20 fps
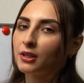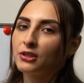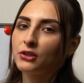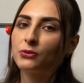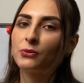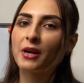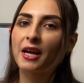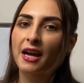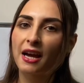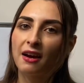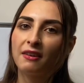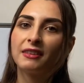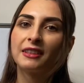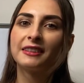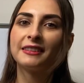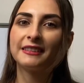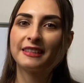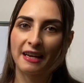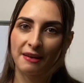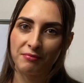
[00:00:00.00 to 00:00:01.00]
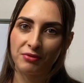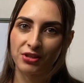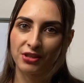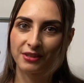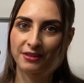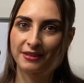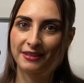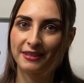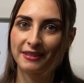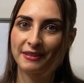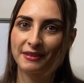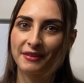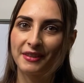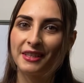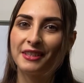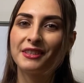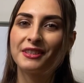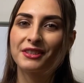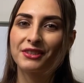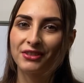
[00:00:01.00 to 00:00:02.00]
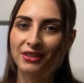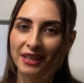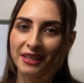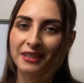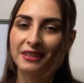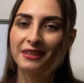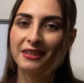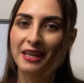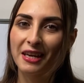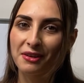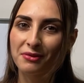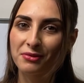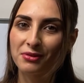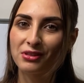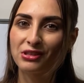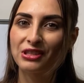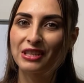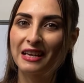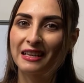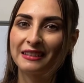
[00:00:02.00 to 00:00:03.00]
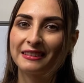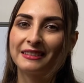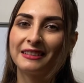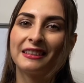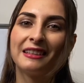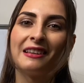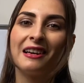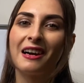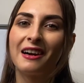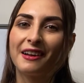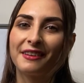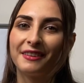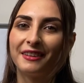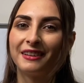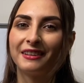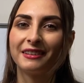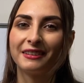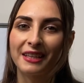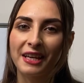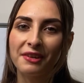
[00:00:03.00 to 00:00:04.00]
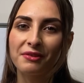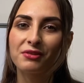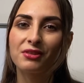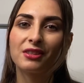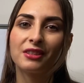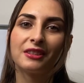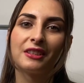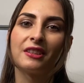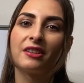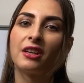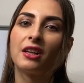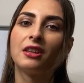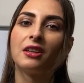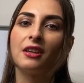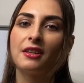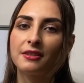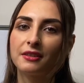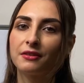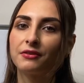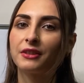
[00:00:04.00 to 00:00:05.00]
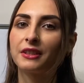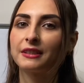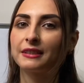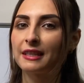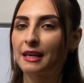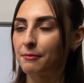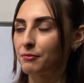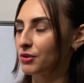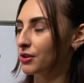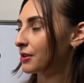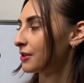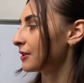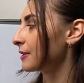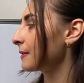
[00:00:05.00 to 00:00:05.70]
we have exceptions. In Ukrainian language, as in other languages, there are lots of exceptions.